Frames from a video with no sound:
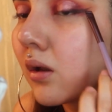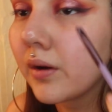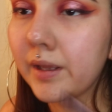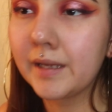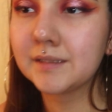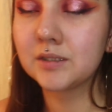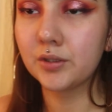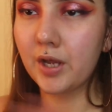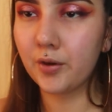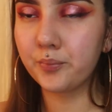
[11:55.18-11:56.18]
Okay guys, so
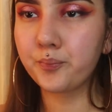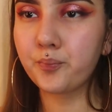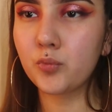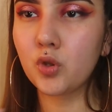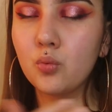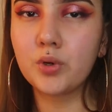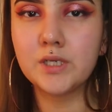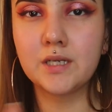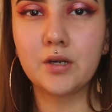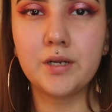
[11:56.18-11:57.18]
now
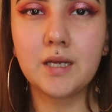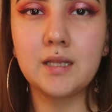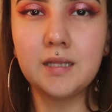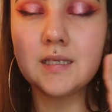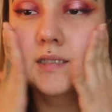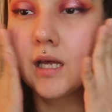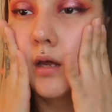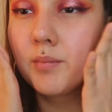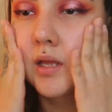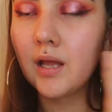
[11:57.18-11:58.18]
we're gonna clean this
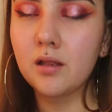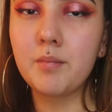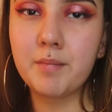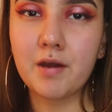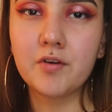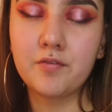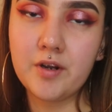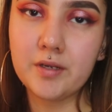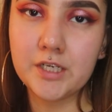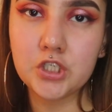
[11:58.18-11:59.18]
up and I'll be back for the
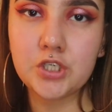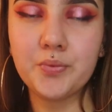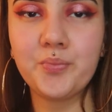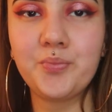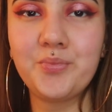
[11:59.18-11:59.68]
foundation.